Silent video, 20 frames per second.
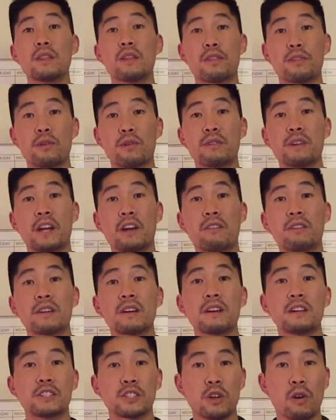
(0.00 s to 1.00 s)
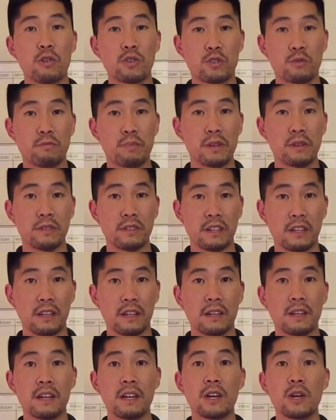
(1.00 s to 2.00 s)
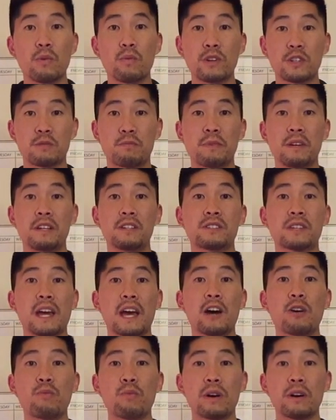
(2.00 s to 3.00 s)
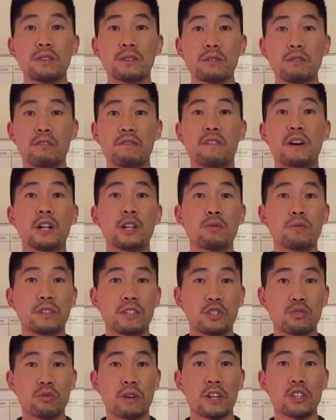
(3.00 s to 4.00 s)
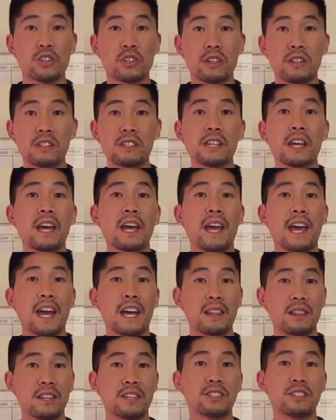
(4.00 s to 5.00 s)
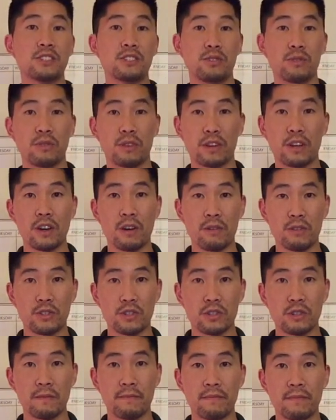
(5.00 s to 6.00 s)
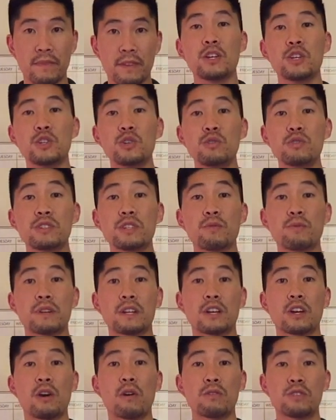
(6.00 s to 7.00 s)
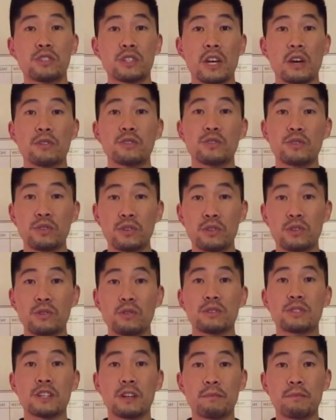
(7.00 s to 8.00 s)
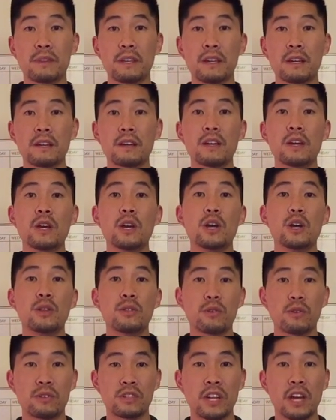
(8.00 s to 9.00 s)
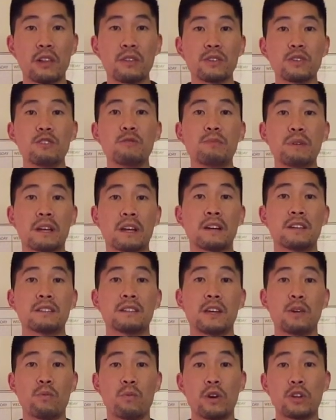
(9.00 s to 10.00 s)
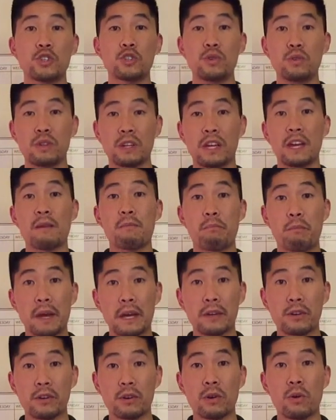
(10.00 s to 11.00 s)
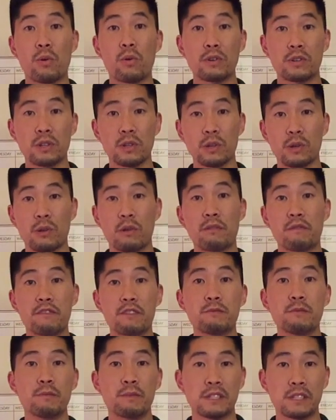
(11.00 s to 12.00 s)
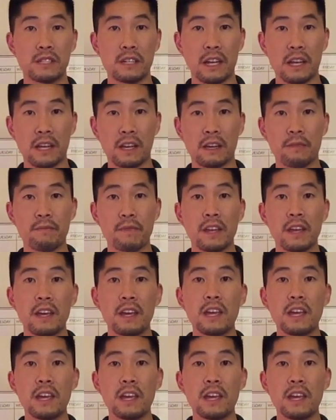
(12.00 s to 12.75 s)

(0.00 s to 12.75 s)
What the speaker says: The third area is coachability, which means how well do you follow instructions and listen to the coach. Usually when a coach tells you to do something, they're telling you because they want you to get better or to learn from a mistake.